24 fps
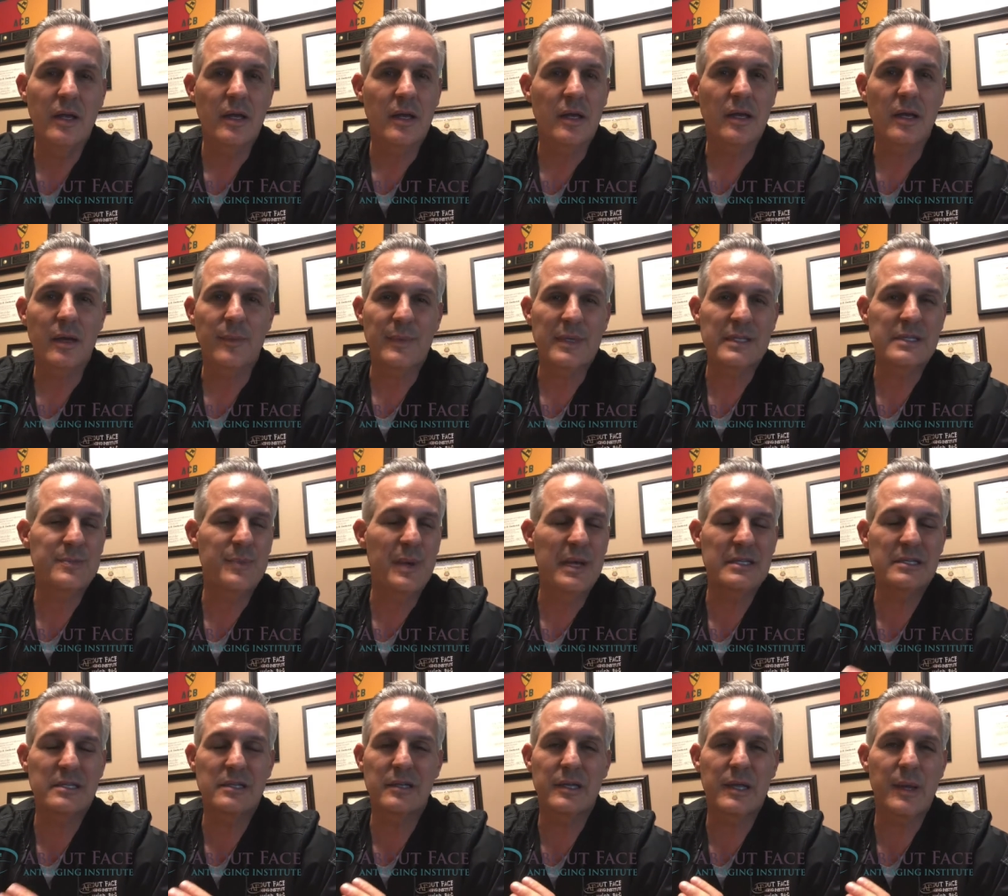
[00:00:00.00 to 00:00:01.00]
um, it's
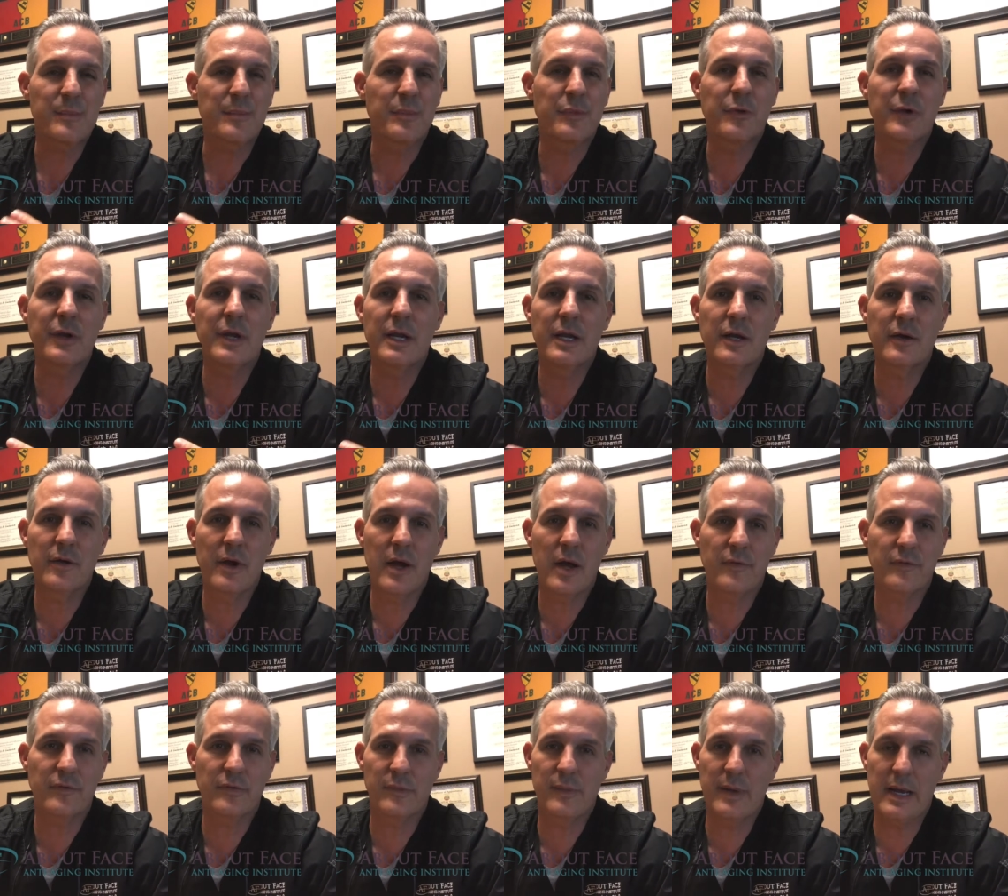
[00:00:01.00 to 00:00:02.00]
basically a breeding
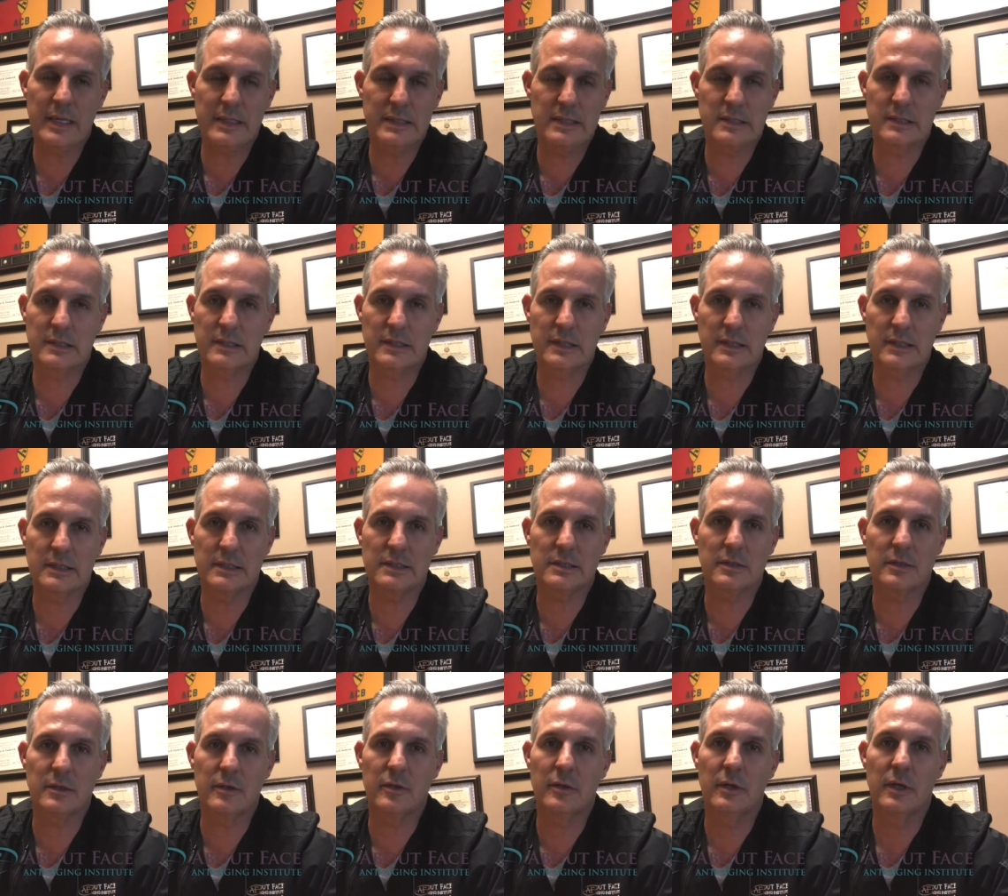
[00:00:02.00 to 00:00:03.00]
ground for bacteria.
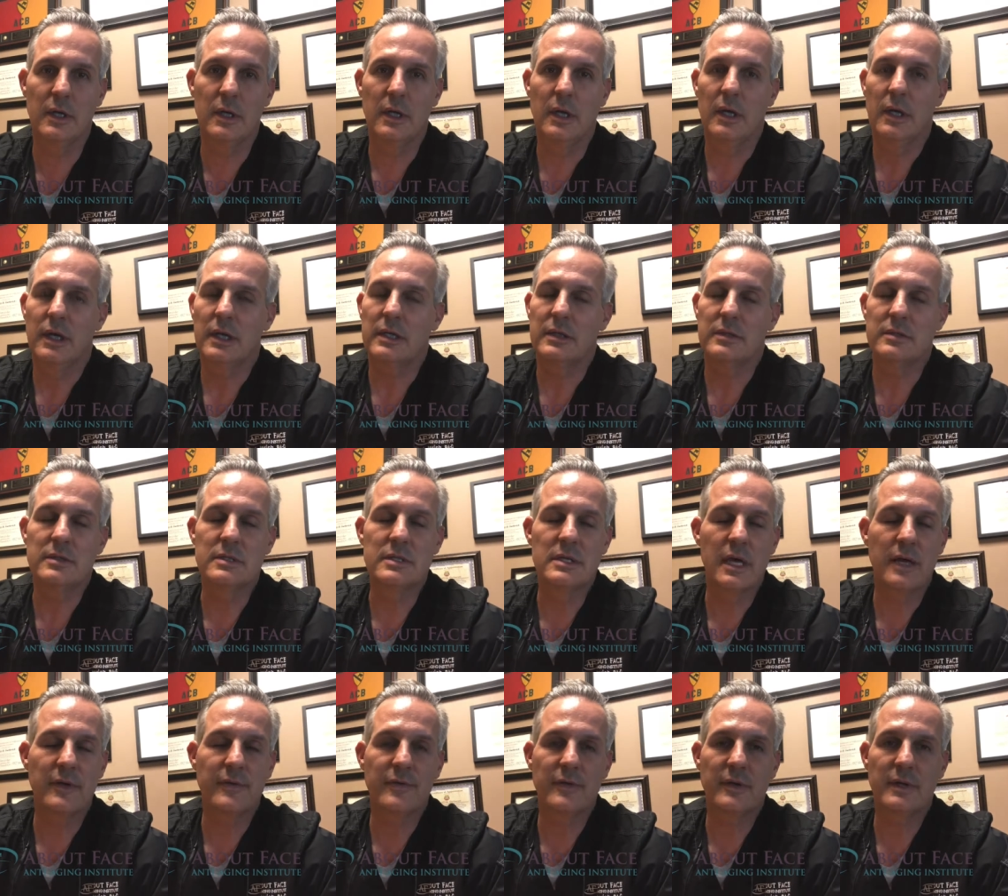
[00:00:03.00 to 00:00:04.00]
So you
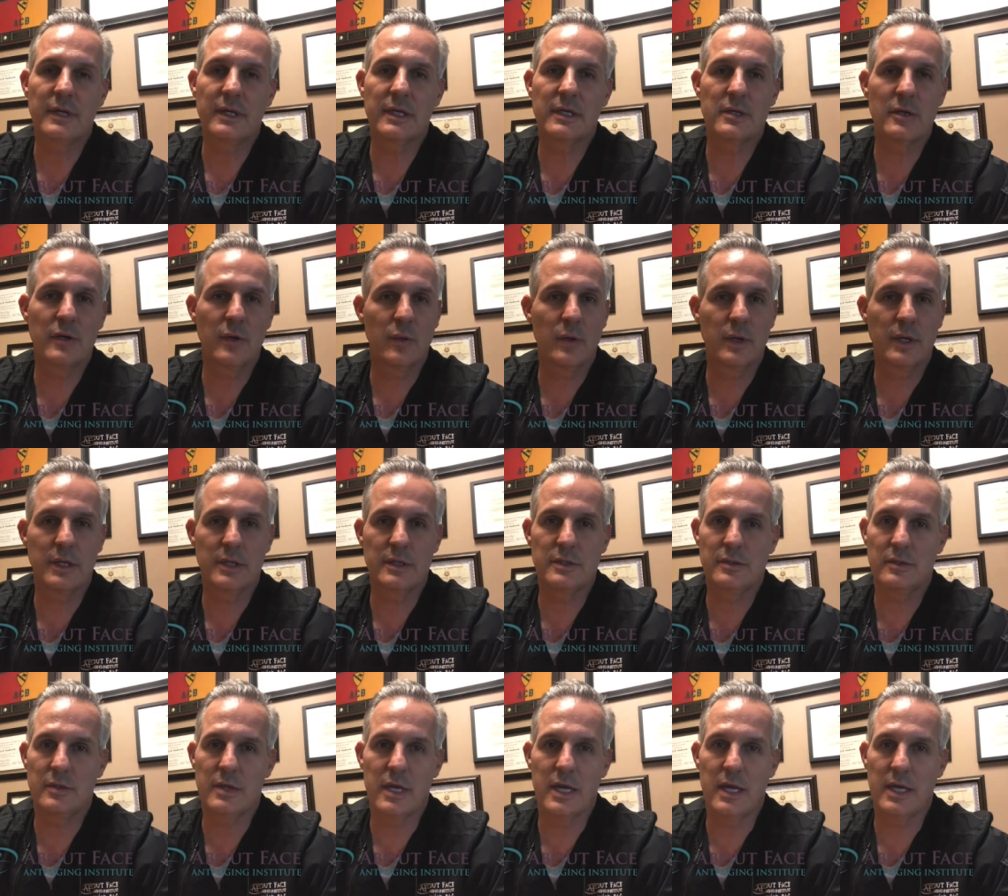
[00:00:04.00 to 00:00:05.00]
definitely don't want to
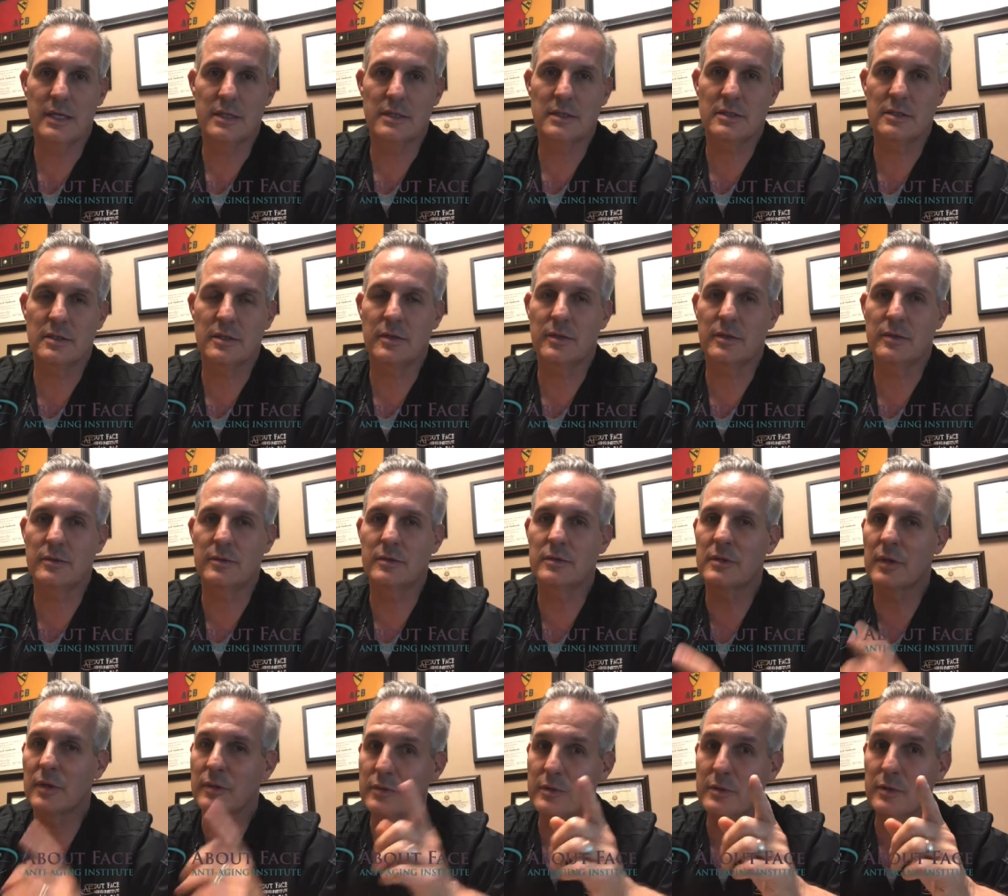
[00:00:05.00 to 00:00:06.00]
do that. So
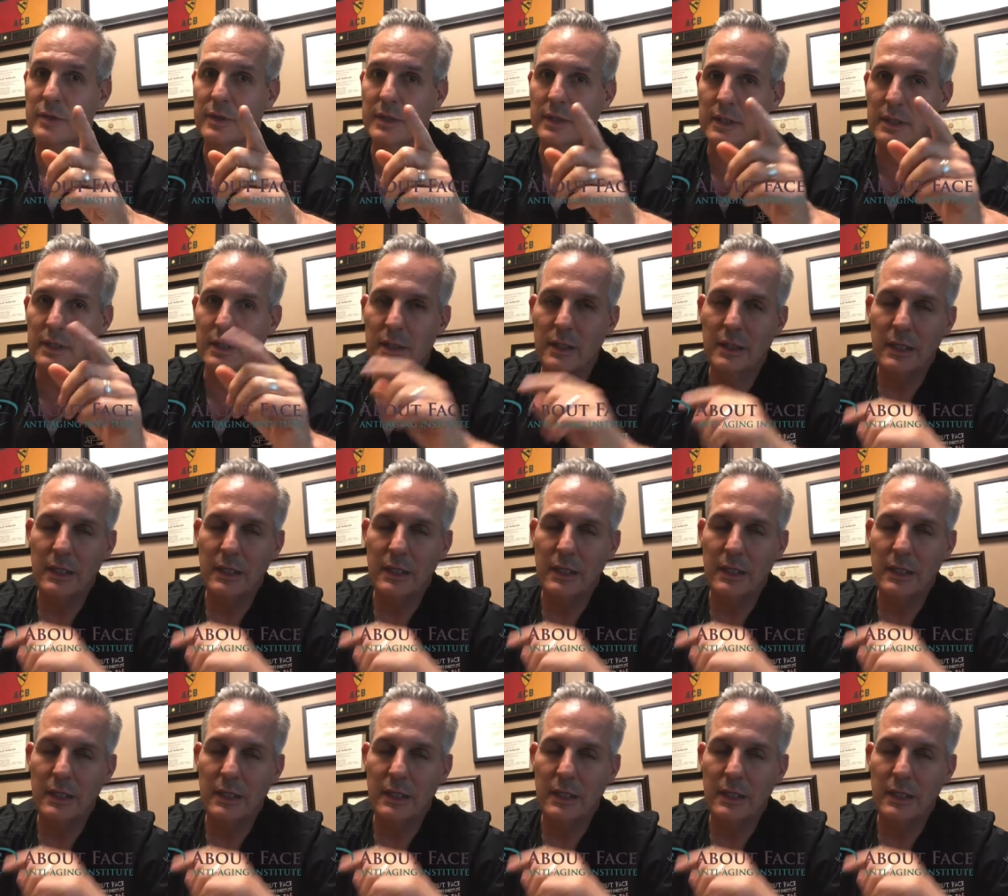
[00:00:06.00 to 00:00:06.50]
don't do it.